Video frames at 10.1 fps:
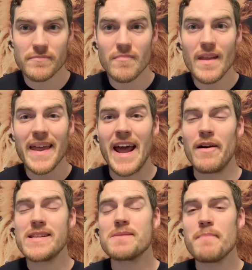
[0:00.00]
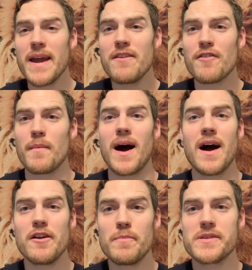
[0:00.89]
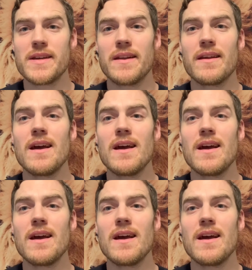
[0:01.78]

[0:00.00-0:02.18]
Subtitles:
Now, it's made from 100%